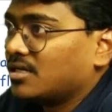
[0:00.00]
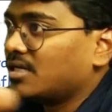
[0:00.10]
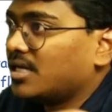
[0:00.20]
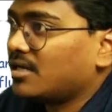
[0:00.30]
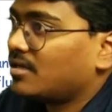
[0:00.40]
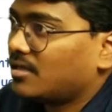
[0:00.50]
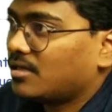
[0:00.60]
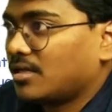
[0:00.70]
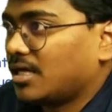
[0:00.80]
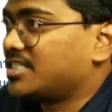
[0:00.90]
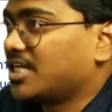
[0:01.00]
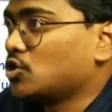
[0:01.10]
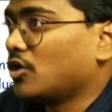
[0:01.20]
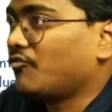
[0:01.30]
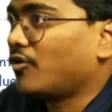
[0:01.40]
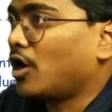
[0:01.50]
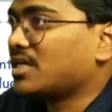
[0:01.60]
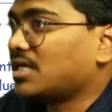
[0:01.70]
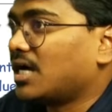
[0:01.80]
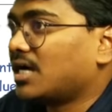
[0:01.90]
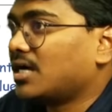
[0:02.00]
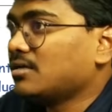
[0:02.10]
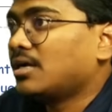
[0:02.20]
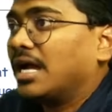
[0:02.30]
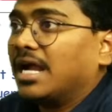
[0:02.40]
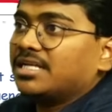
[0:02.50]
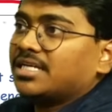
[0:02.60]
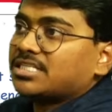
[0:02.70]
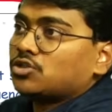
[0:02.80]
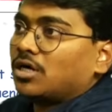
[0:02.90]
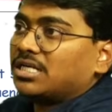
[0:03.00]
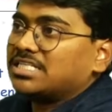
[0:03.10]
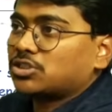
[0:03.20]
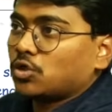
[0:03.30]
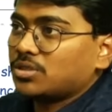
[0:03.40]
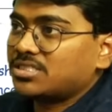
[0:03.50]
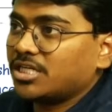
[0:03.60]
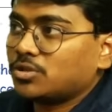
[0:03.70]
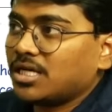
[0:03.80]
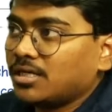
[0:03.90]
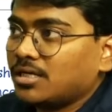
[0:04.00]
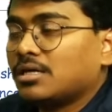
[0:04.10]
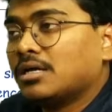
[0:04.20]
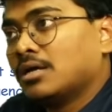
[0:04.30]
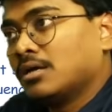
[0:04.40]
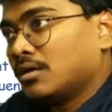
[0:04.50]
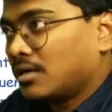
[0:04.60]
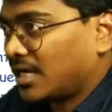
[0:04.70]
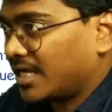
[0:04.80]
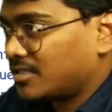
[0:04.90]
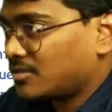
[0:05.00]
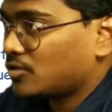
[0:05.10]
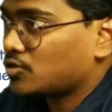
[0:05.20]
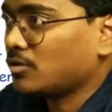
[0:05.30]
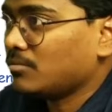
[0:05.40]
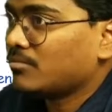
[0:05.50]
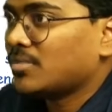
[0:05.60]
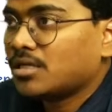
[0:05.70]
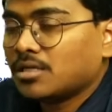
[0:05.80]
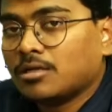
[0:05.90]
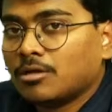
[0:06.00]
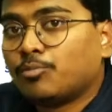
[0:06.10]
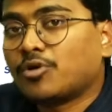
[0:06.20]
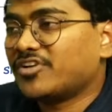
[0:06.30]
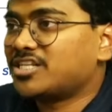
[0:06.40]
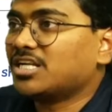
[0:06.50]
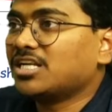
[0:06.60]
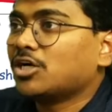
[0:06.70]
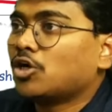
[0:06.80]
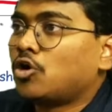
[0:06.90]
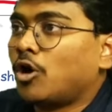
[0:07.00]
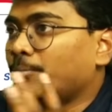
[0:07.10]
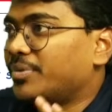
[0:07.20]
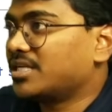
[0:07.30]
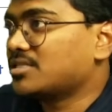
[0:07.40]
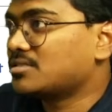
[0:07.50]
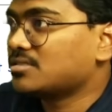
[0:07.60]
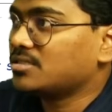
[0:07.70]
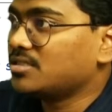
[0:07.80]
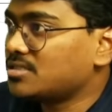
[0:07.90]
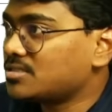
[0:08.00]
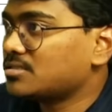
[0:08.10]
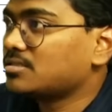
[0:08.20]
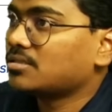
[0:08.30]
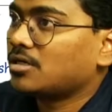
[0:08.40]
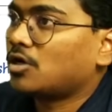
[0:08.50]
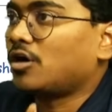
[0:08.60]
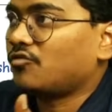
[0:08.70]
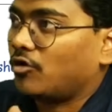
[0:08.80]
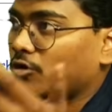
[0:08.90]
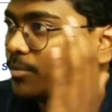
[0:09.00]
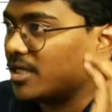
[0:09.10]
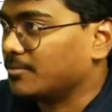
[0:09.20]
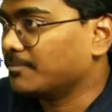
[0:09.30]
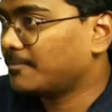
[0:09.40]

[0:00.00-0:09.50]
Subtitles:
Here, a change of law has occurred and he has not disclosed it to the client. So professional competence is not followed by him.